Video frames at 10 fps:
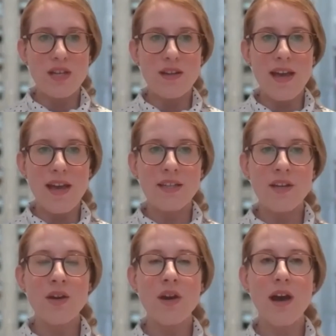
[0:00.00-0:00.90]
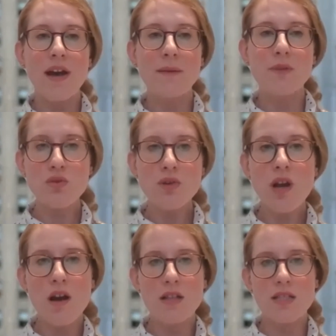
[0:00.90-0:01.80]
And the short
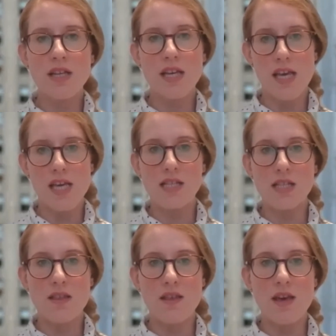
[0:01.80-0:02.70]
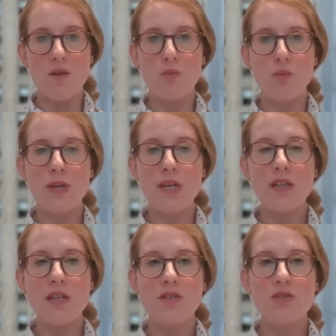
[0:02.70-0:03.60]
answer is that
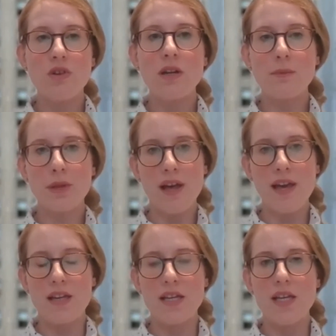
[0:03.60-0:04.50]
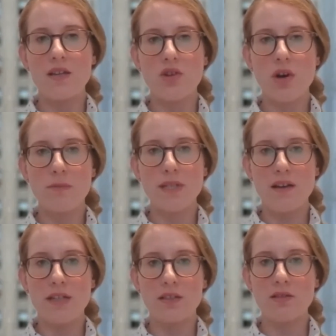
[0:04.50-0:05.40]
we do not apply any
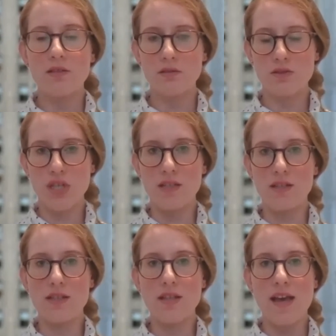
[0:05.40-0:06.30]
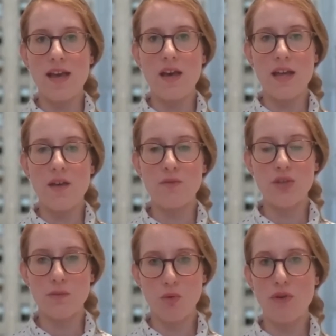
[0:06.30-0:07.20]
top-down exclusions
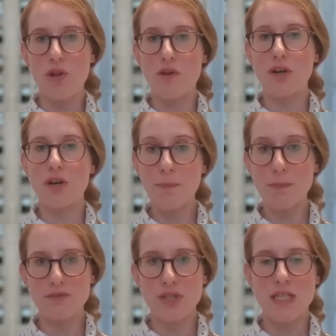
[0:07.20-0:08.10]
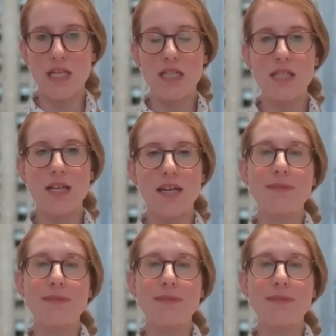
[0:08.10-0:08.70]
to the portfolio for a couple of reasons.